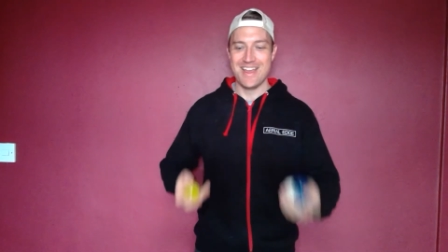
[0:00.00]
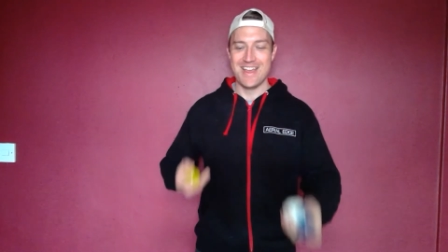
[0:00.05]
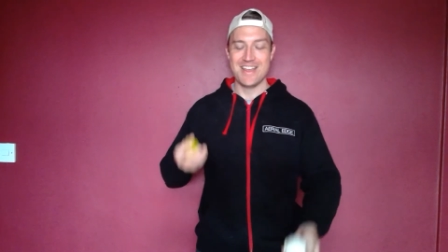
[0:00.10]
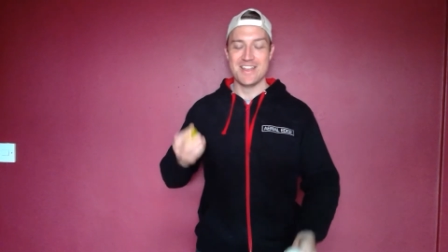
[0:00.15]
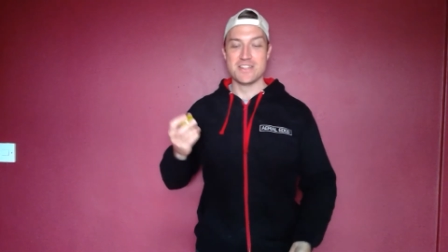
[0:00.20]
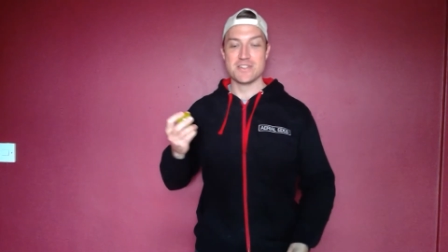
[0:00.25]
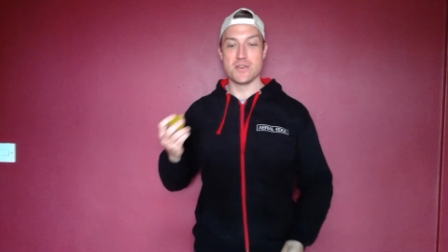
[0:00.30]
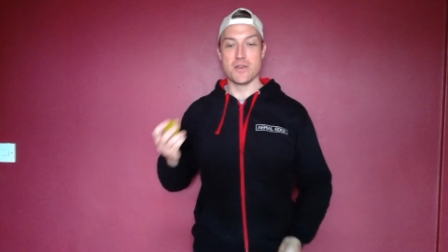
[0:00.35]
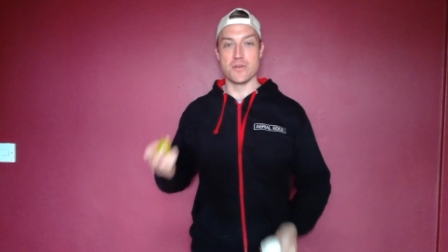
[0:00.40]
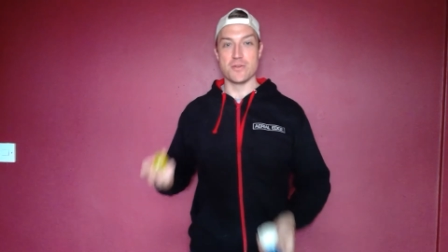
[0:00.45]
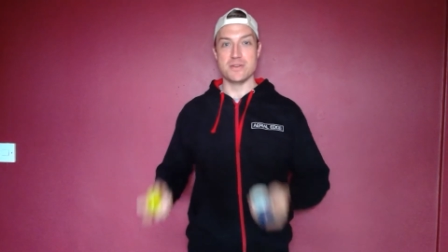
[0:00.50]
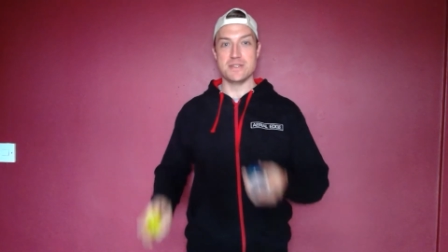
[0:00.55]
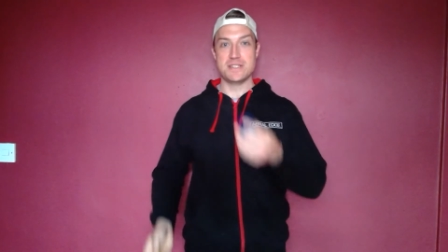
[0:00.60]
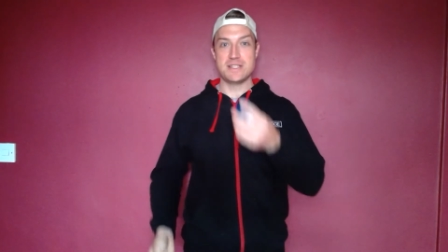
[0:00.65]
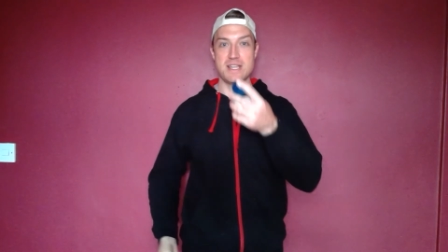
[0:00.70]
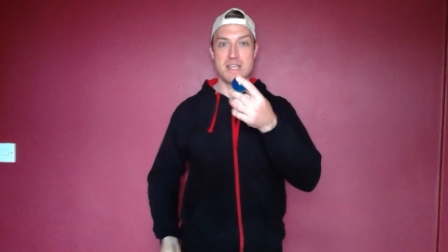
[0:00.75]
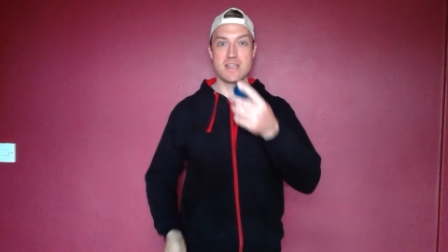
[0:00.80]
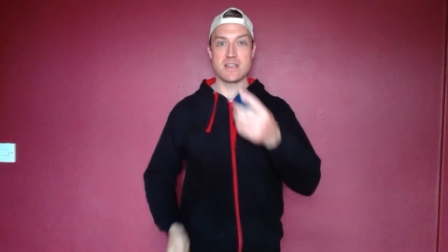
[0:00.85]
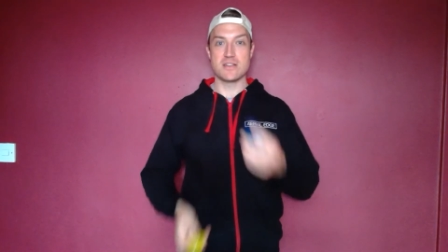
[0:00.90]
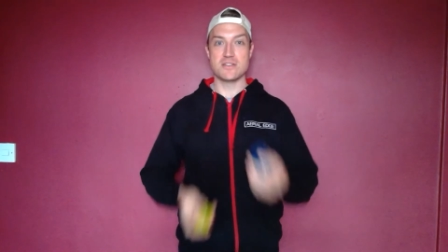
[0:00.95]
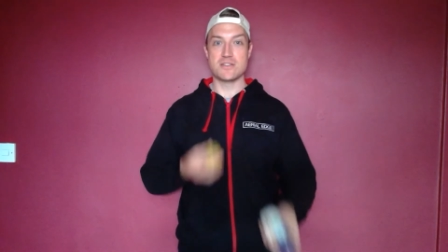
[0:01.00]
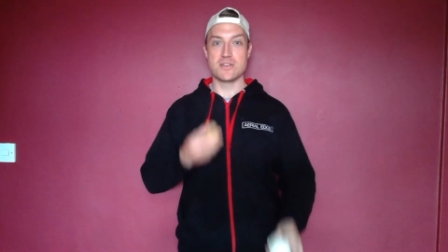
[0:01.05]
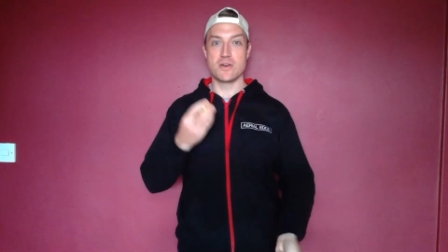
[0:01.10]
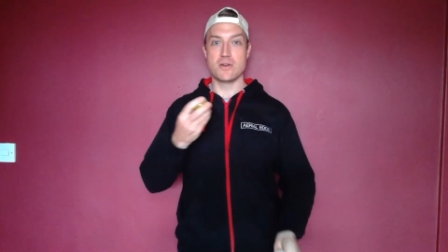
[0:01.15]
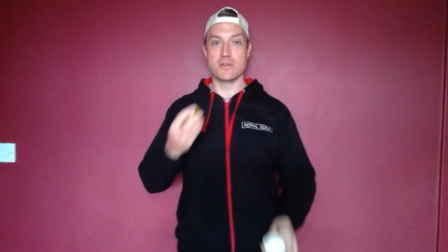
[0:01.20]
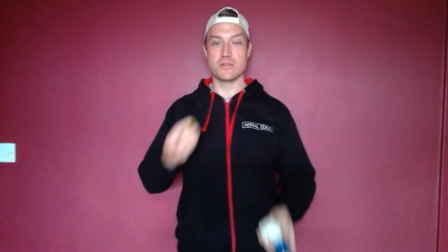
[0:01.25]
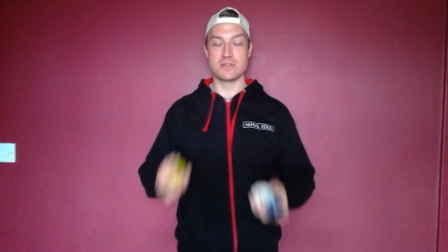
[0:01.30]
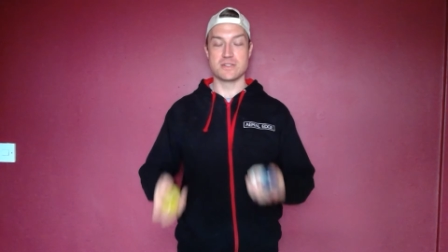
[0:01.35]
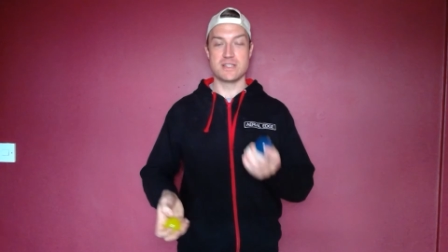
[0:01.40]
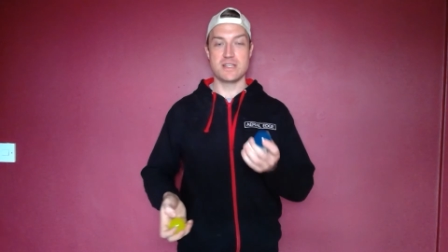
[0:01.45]
So ding,
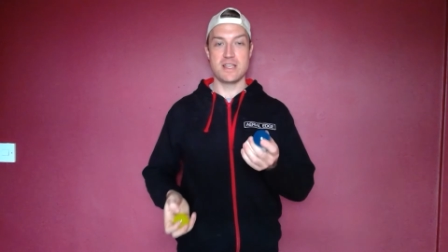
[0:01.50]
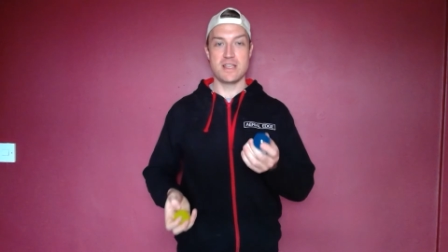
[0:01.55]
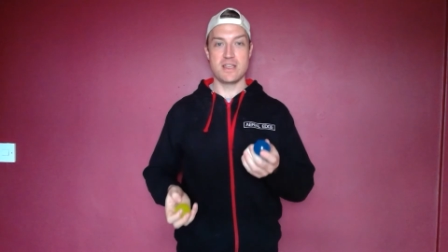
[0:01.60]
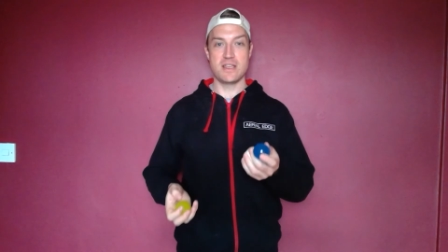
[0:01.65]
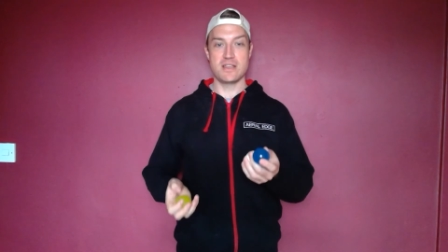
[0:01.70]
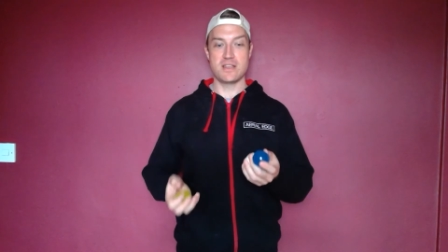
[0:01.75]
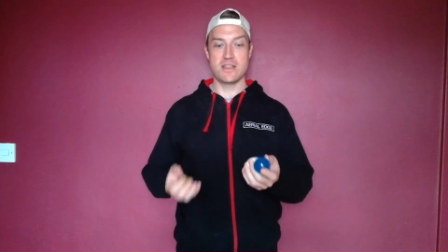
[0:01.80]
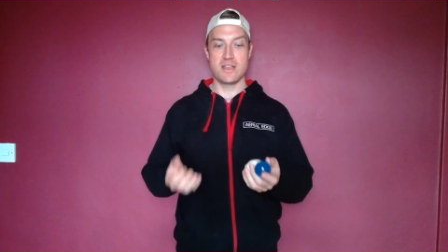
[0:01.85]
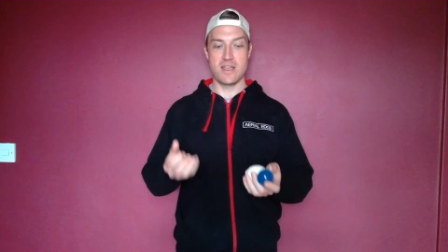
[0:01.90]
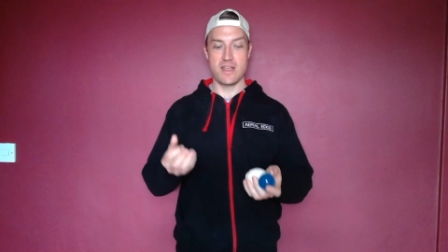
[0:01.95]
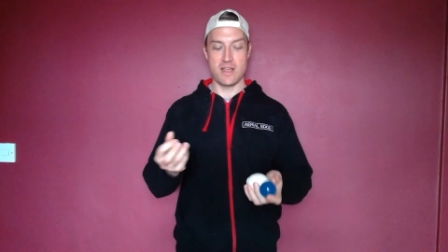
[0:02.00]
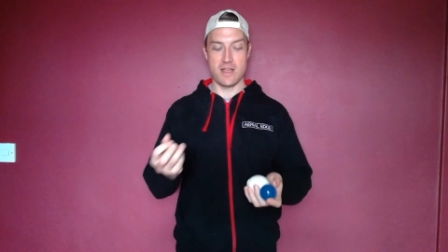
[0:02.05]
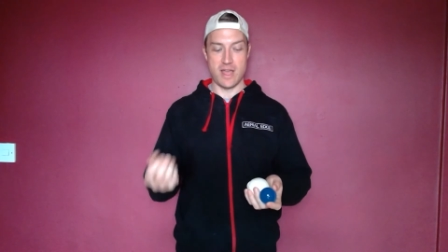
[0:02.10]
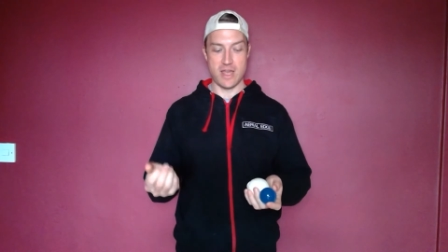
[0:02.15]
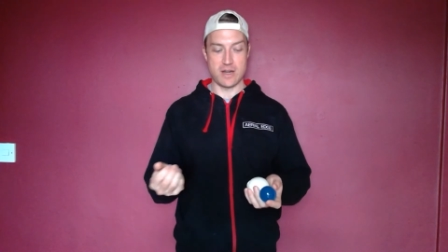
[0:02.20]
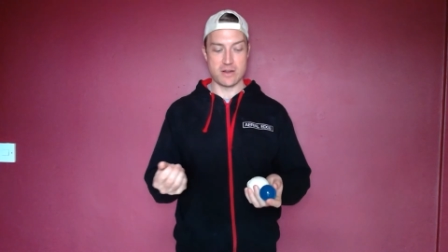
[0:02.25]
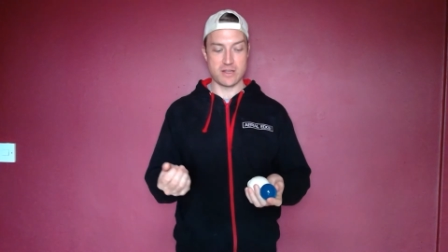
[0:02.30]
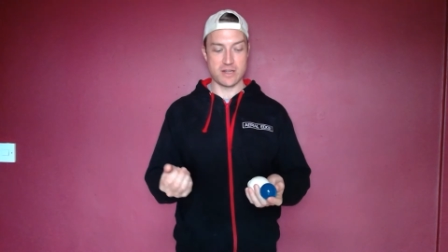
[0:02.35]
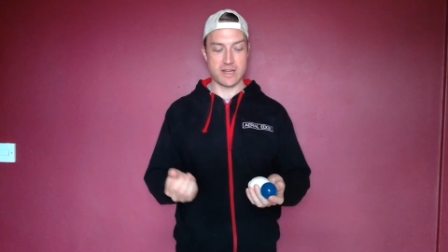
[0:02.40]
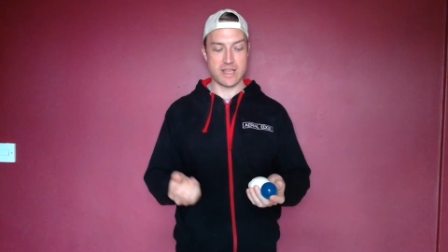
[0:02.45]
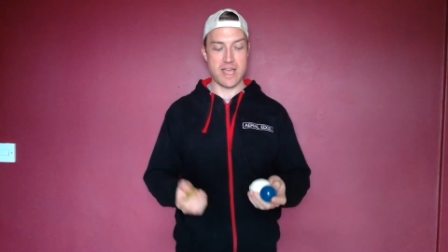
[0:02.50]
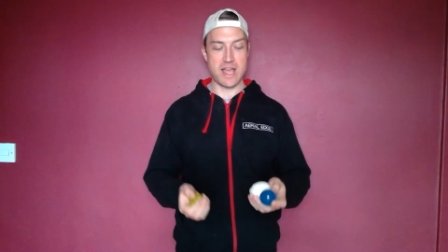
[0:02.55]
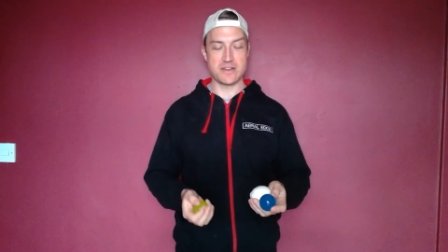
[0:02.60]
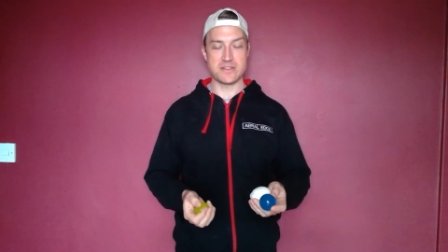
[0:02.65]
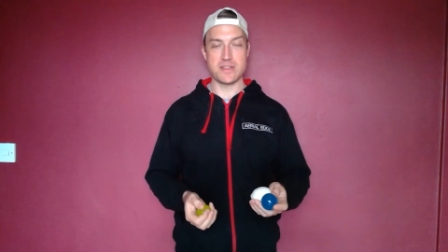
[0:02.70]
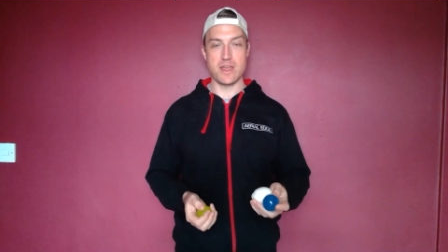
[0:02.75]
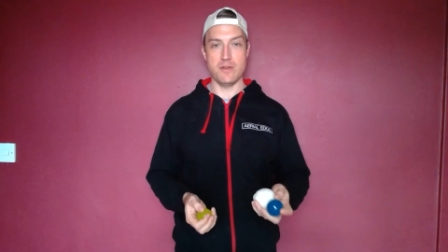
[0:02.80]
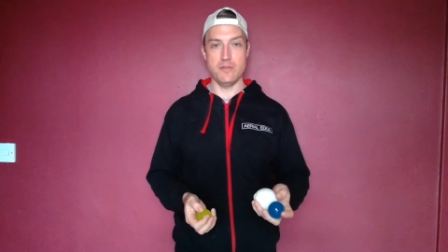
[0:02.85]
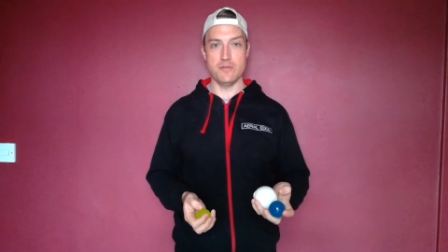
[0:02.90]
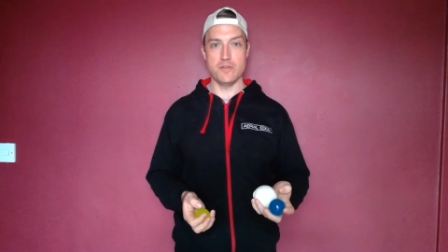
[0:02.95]
dong, ding, and I'm going to catch
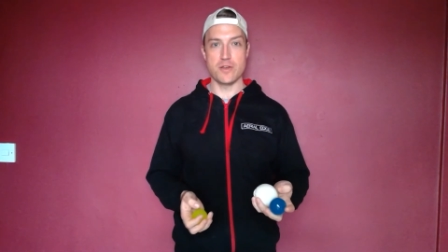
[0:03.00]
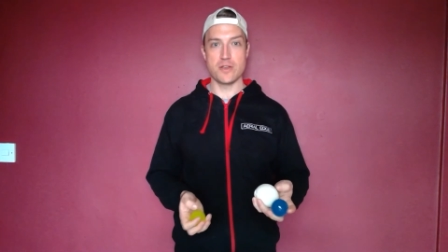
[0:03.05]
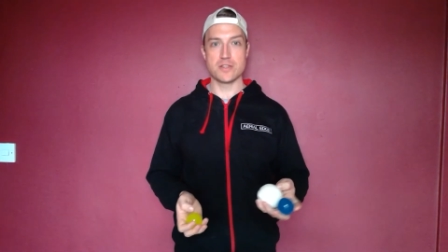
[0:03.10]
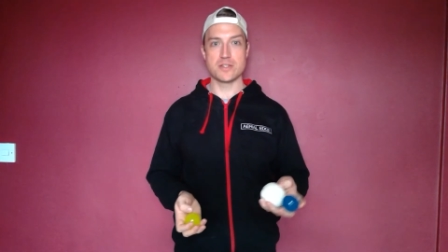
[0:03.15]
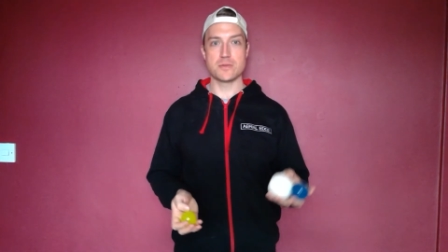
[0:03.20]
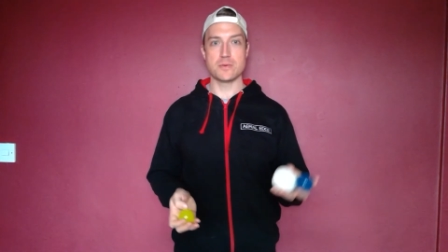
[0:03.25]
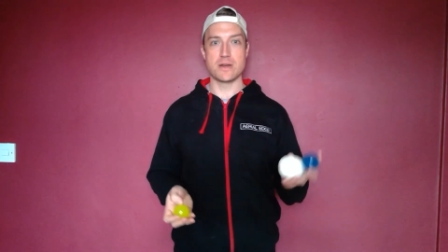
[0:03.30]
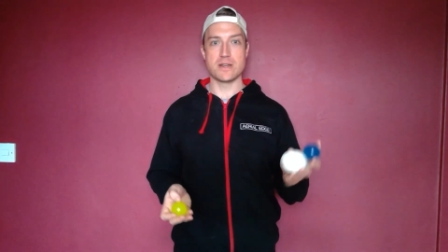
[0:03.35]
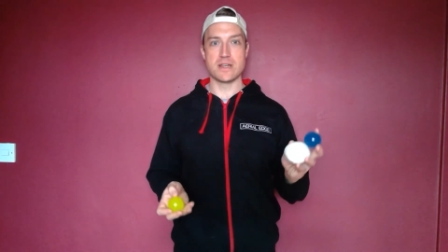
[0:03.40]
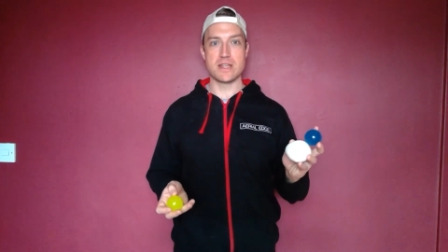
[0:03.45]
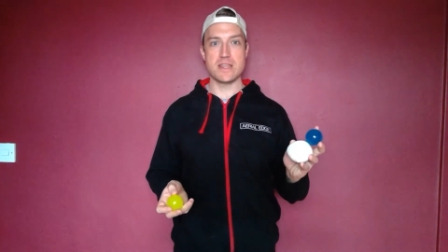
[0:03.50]
that first one.